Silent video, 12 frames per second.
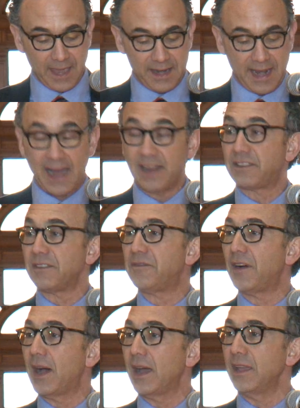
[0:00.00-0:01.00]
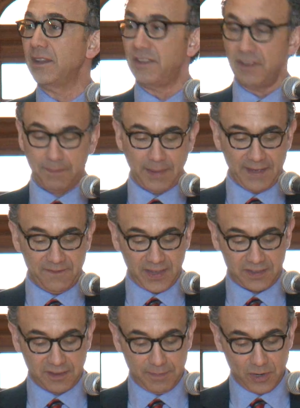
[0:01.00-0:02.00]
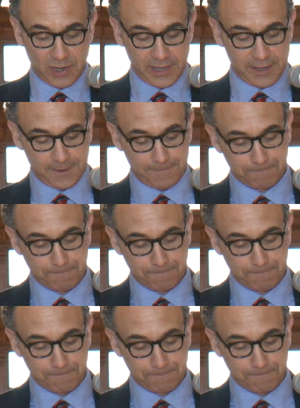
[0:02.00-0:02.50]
not defined by victimhood.